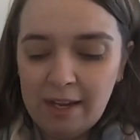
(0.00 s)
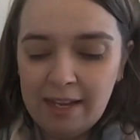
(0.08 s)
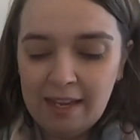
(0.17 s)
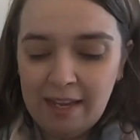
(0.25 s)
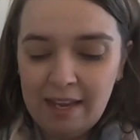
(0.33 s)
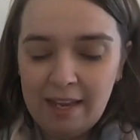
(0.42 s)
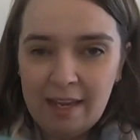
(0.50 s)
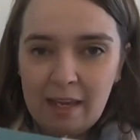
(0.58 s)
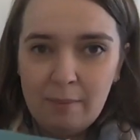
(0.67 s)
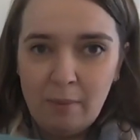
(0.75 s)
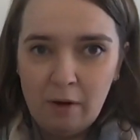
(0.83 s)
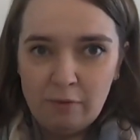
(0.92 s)
a
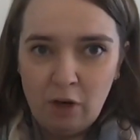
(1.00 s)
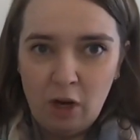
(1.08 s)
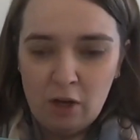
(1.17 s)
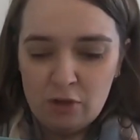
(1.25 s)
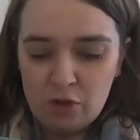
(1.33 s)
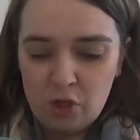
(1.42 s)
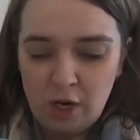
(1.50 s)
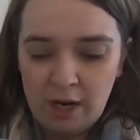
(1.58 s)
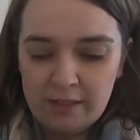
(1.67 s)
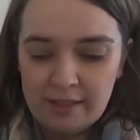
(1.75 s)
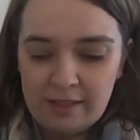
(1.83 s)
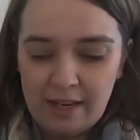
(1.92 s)
heap of
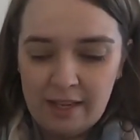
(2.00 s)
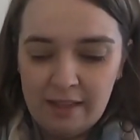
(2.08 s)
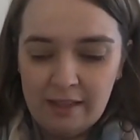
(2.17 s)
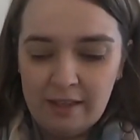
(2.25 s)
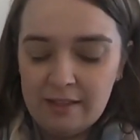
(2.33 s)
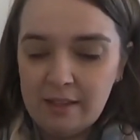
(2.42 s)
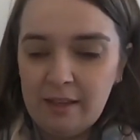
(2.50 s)
contrast in this.